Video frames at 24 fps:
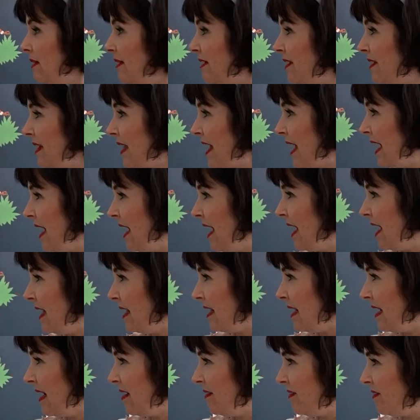Yeah,
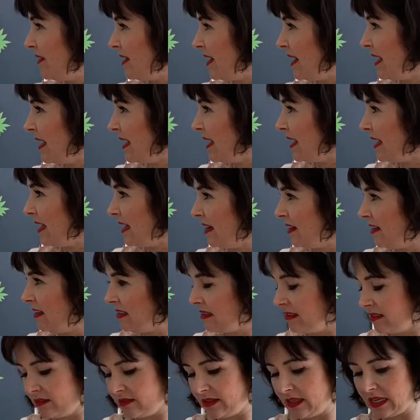lovely.
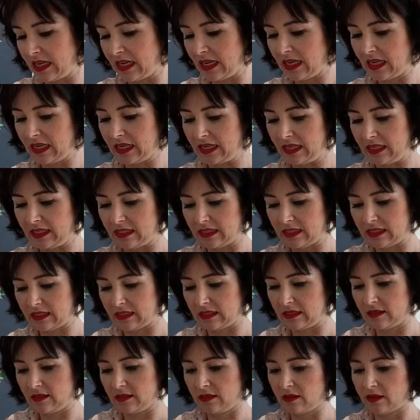Oh,
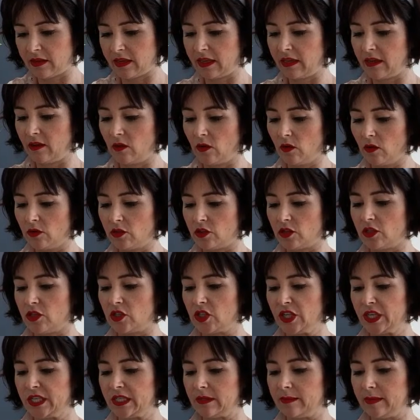nice. Looking gorgeous,
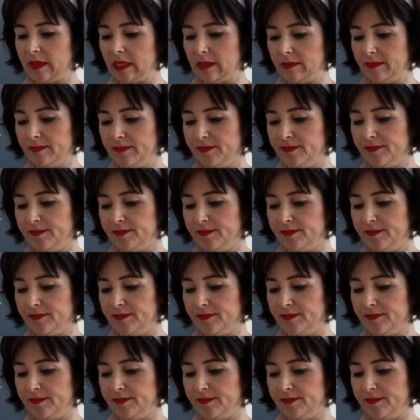Jasmine.